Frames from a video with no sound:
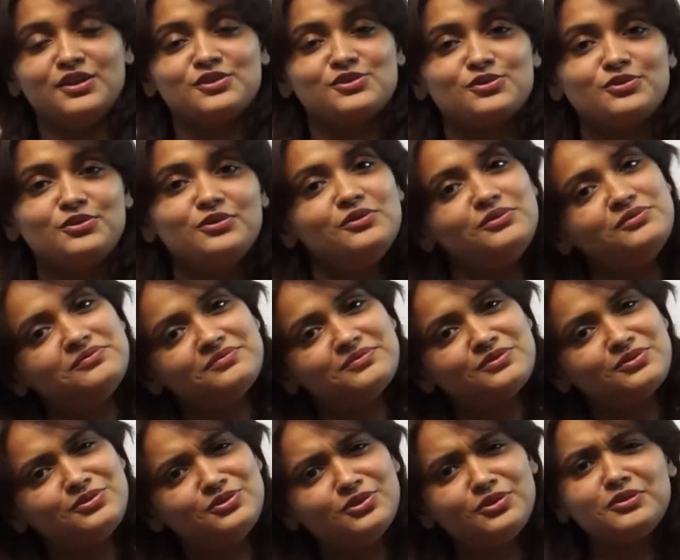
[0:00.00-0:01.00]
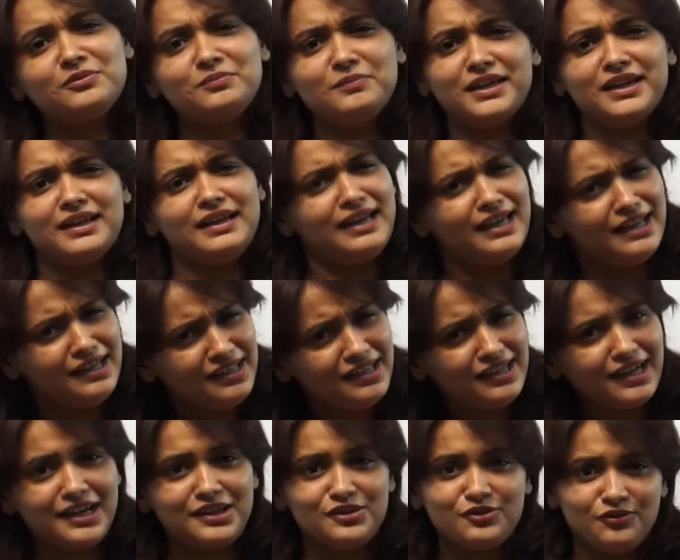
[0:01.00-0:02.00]
So don't make
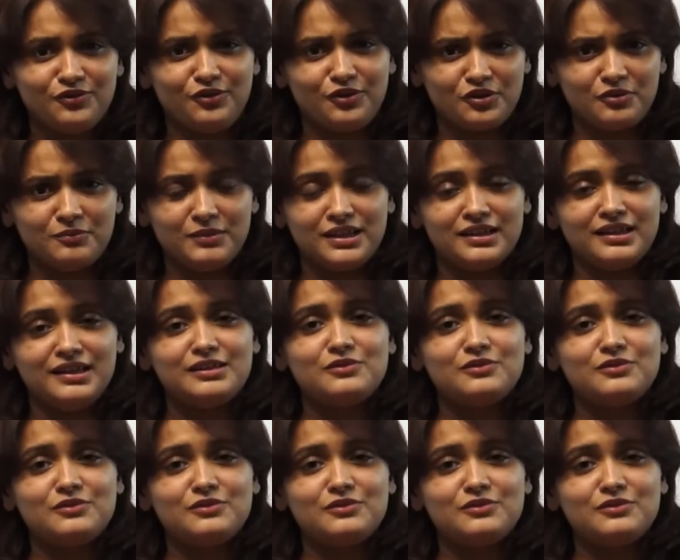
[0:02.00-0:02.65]
any kind of argument.